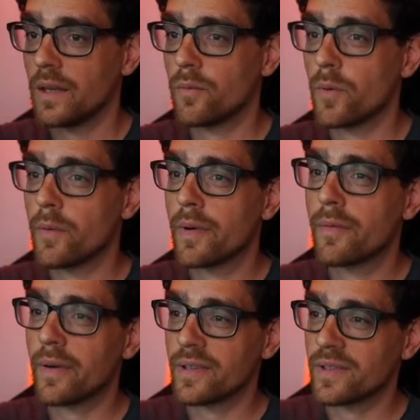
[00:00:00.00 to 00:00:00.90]
if we
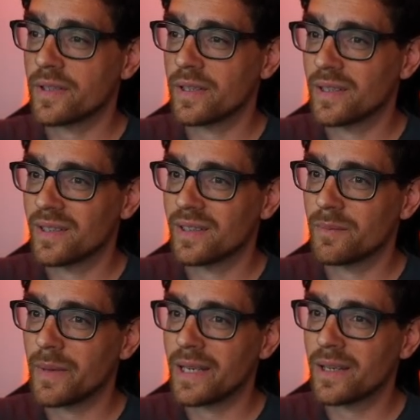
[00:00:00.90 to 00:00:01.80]
refresh the
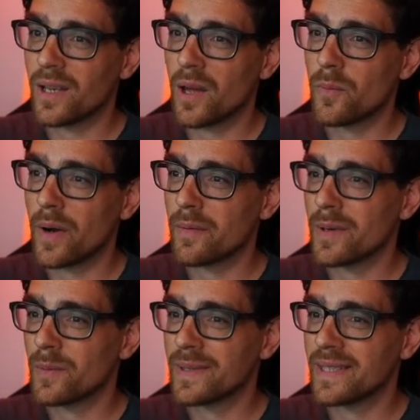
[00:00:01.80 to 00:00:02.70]
media library,
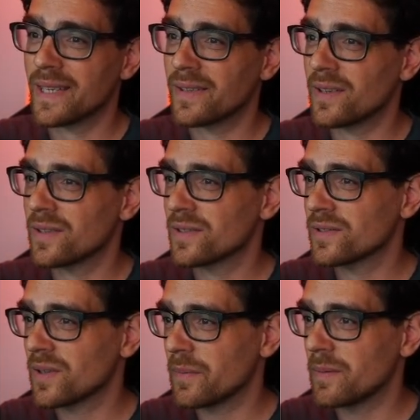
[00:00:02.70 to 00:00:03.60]
we see that there are
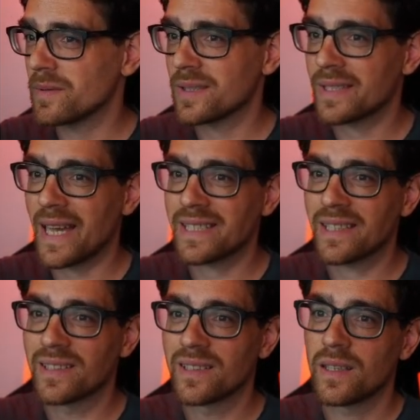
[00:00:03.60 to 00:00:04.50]
some images
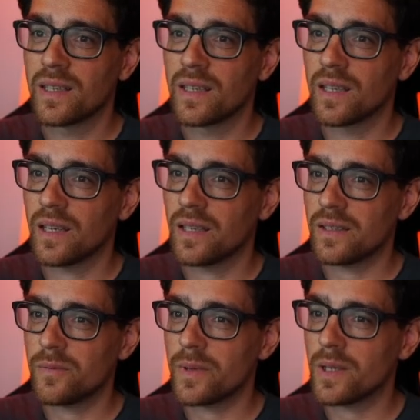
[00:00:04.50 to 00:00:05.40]
added. And
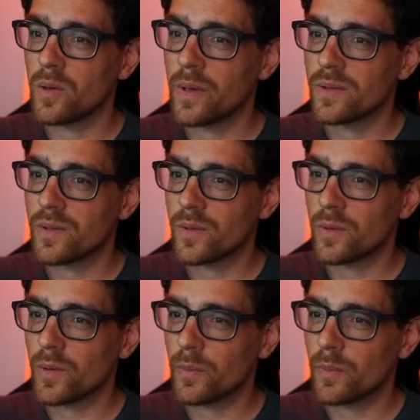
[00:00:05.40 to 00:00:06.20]
if we go into our